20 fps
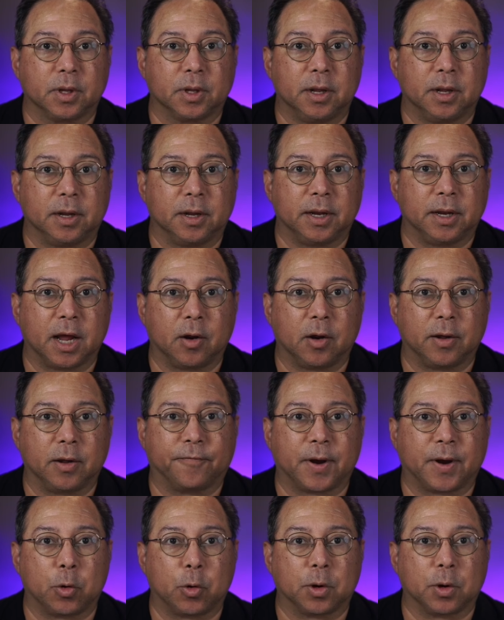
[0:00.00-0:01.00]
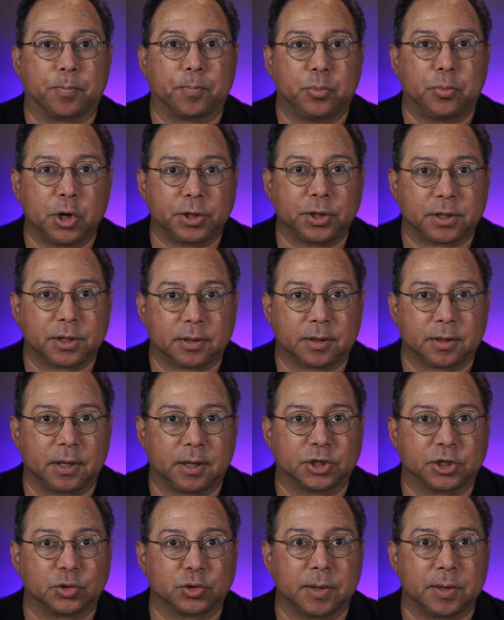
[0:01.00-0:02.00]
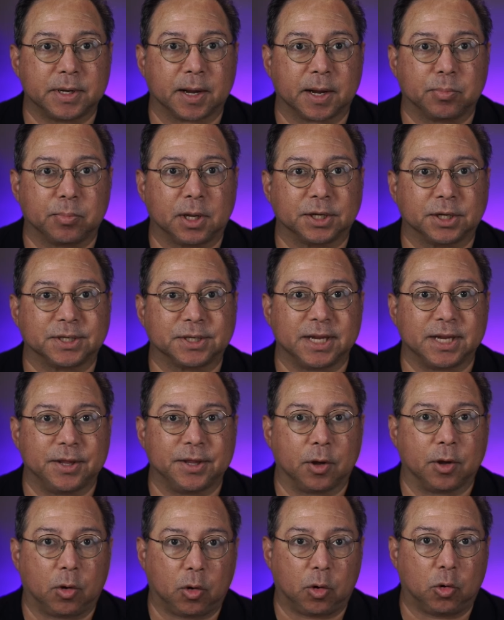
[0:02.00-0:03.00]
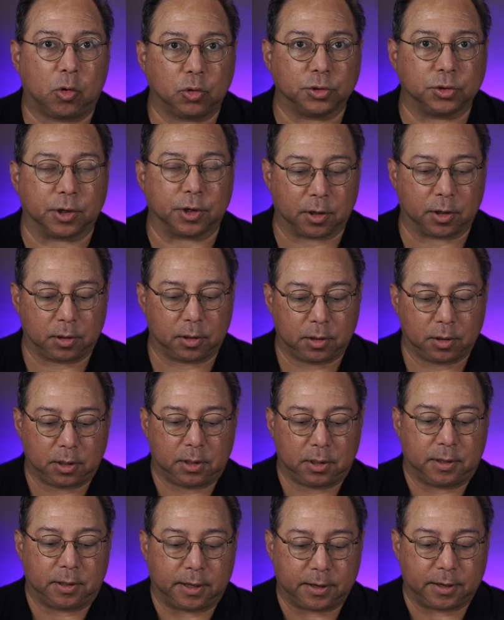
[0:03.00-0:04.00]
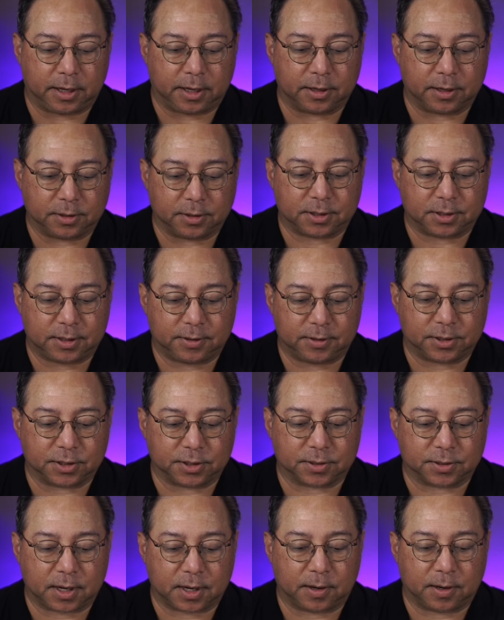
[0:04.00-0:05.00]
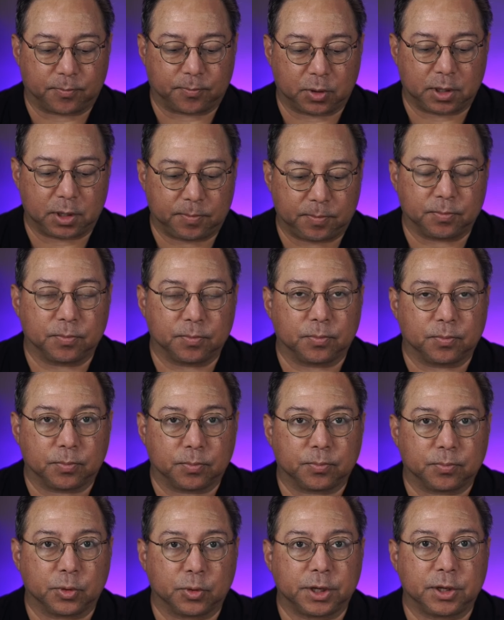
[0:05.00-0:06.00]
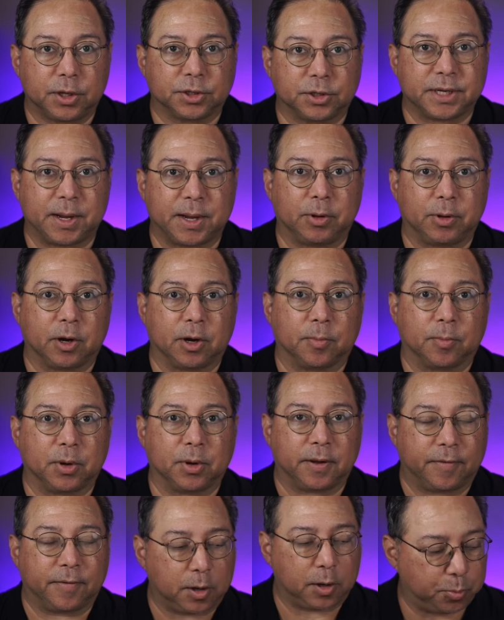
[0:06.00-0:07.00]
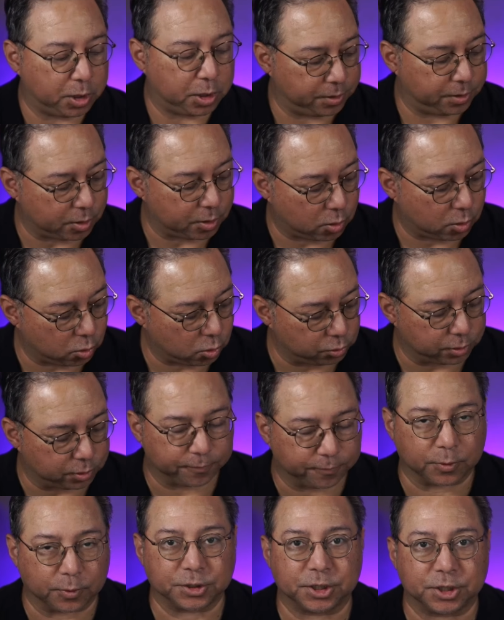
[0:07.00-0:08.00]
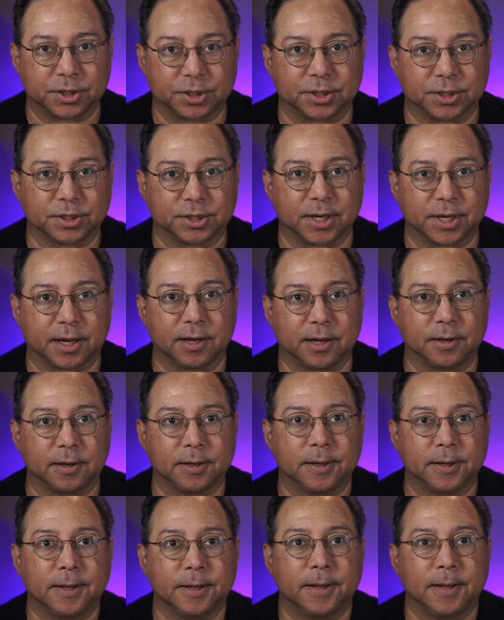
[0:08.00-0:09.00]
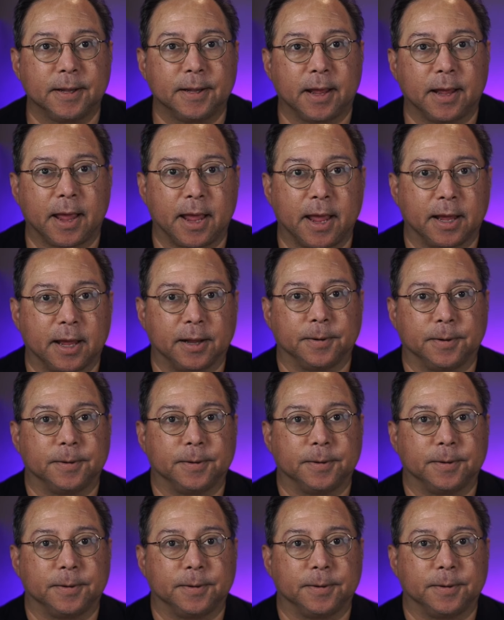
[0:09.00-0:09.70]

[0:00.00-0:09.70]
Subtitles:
Now if I were to put the Stream Deck Plus in the holder, and again see this is kind of pretty good stable here, but I'm going to put it in the holder for just a second, and